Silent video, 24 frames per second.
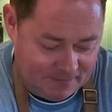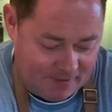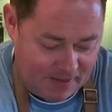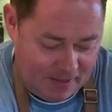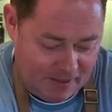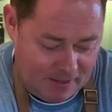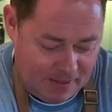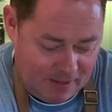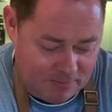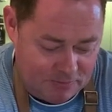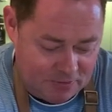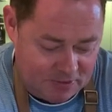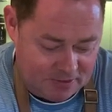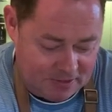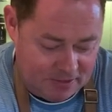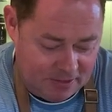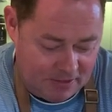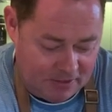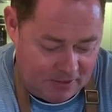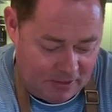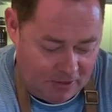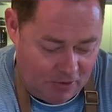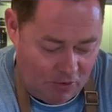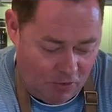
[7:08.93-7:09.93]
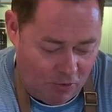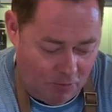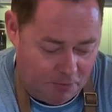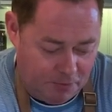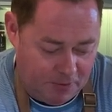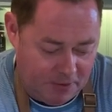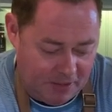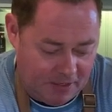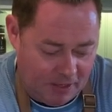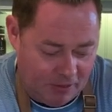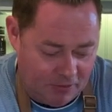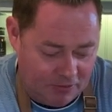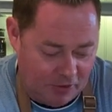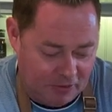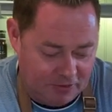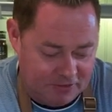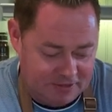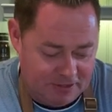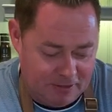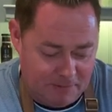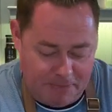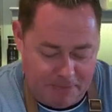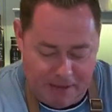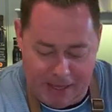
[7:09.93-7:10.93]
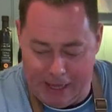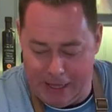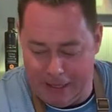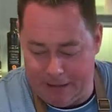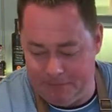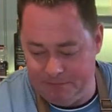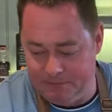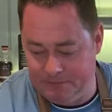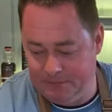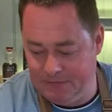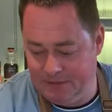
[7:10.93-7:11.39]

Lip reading: And then just literally open it out onto the pan.